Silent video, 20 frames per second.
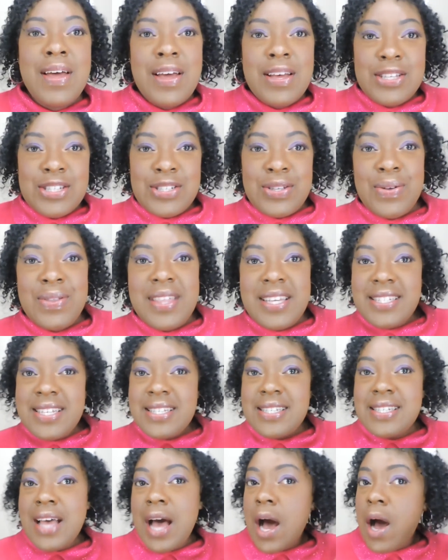So this is
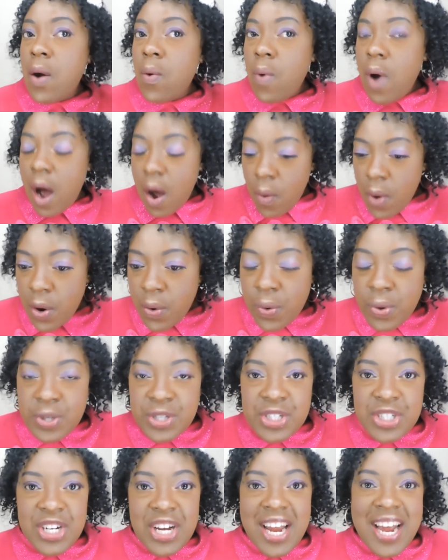how our
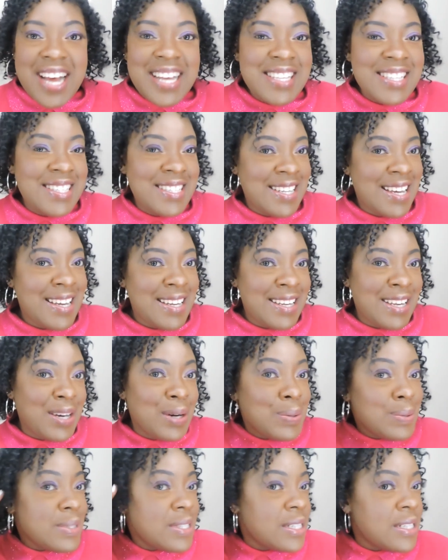crochet has turned
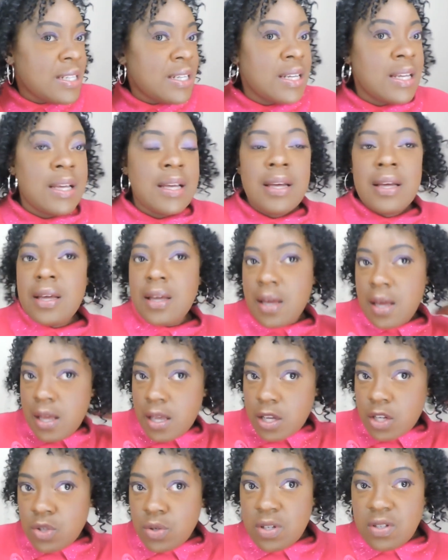out. It
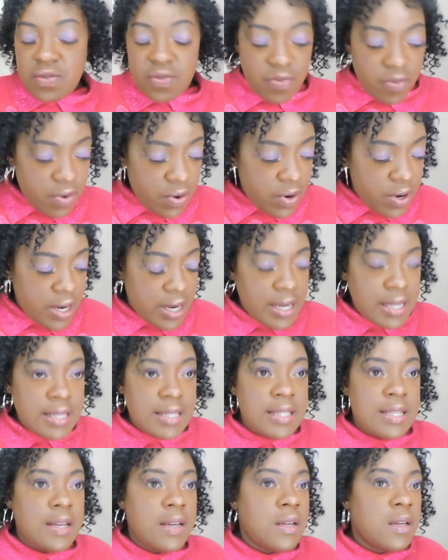was very
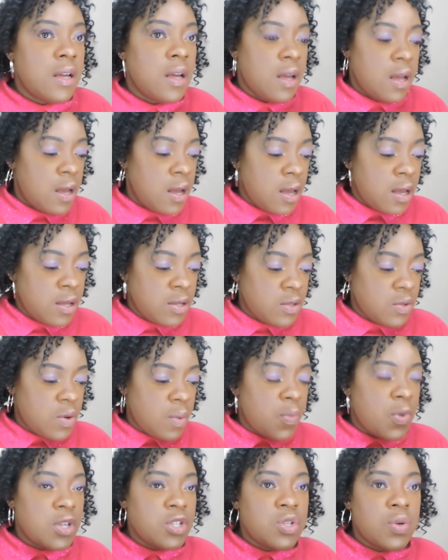easy. So I'm
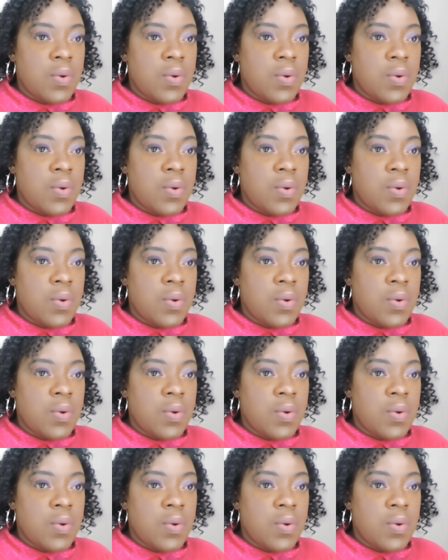going to go